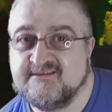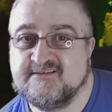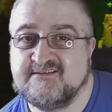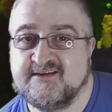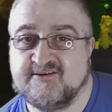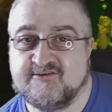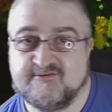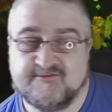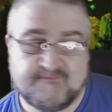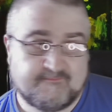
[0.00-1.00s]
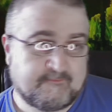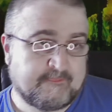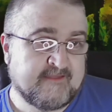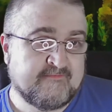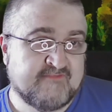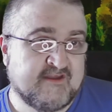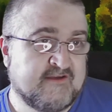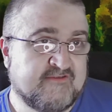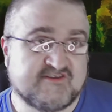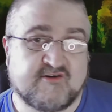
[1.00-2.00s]
You know,
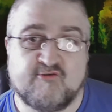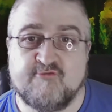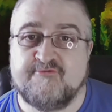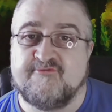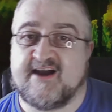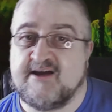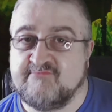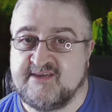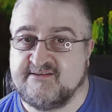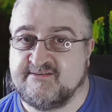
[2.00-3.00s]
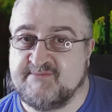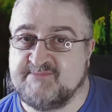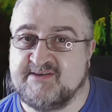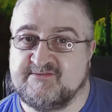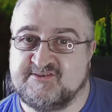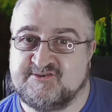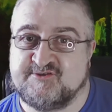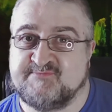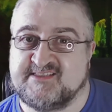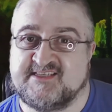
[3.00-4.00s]
there's a whole family, and we could
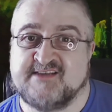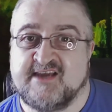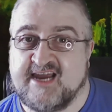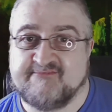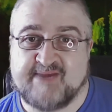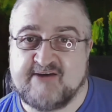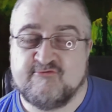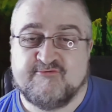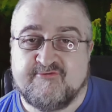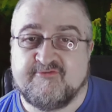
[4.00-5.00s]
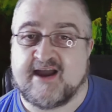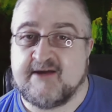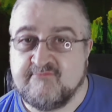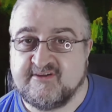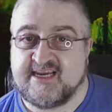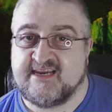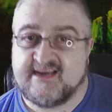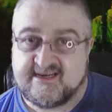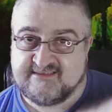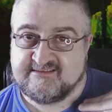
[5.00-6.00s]
basically say, my whole family
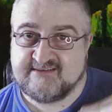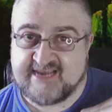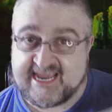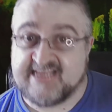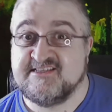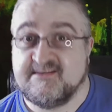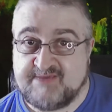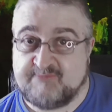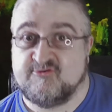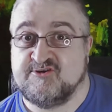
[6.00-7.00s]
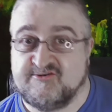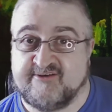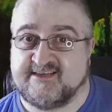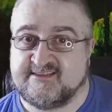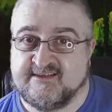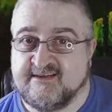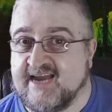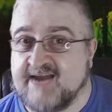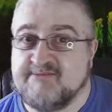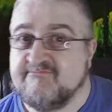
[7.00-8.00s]
is the people who do it.
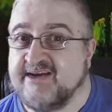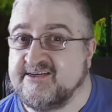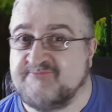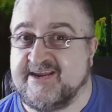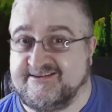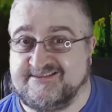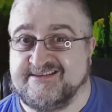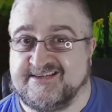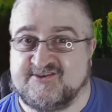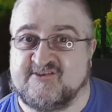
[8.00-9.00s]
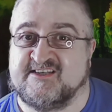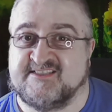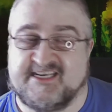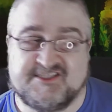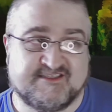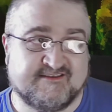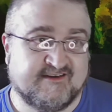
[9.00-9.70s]
I'm a minor person in this organization.